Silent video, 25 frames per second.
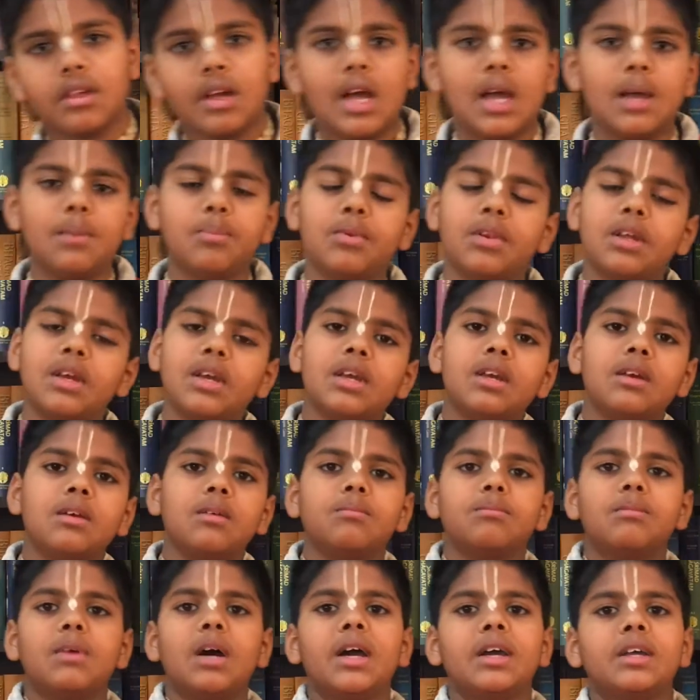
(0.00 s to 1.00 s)
I play
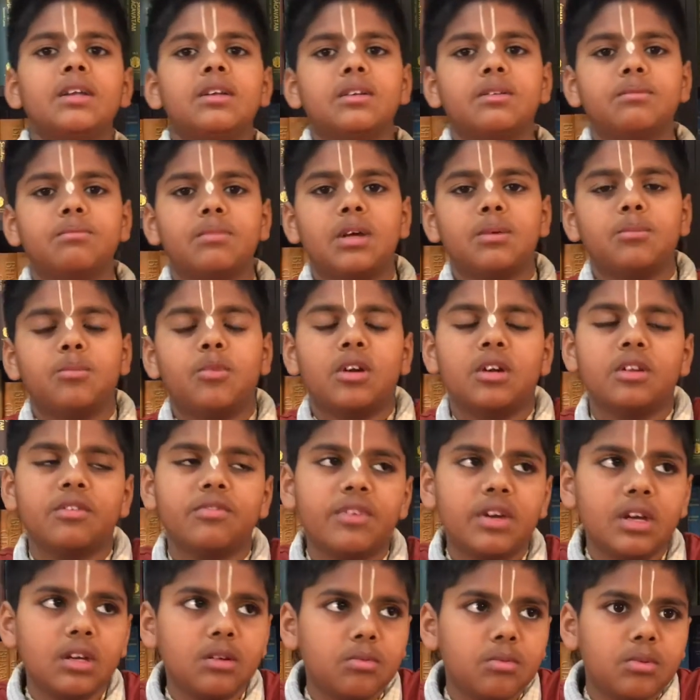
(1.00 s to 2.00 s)
mine in my
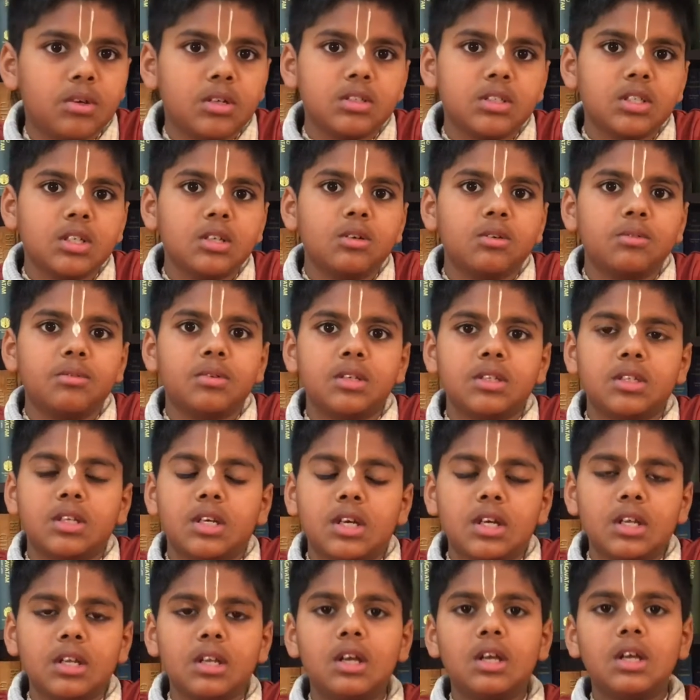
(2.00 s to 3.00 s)
modified version over
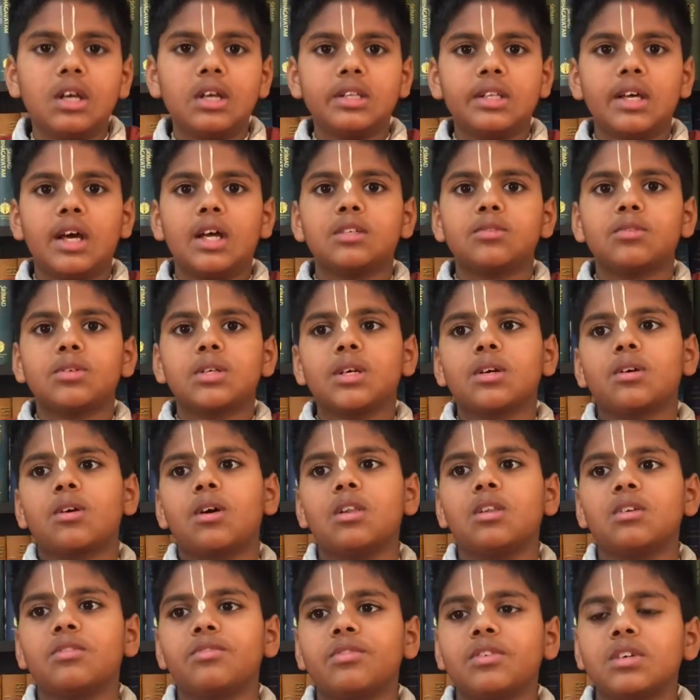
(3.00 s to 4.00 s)
there. That's what I
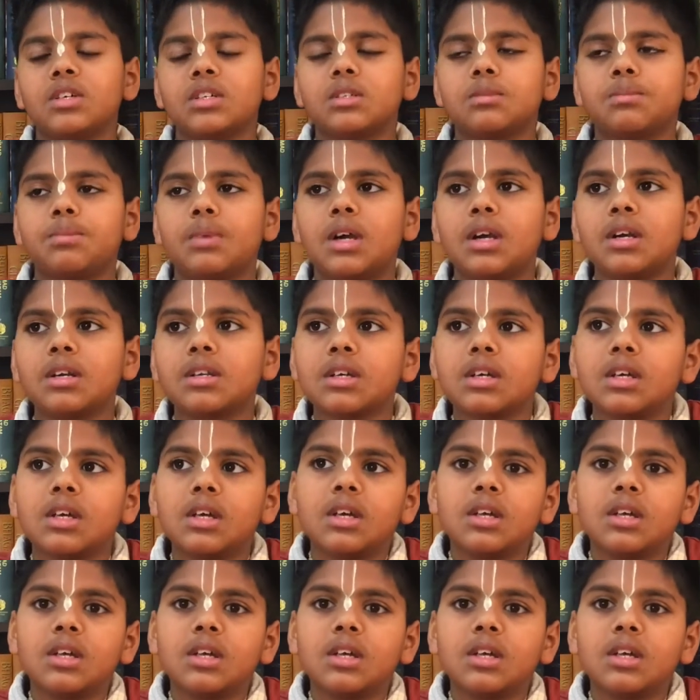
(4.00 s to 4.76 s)
call the first part.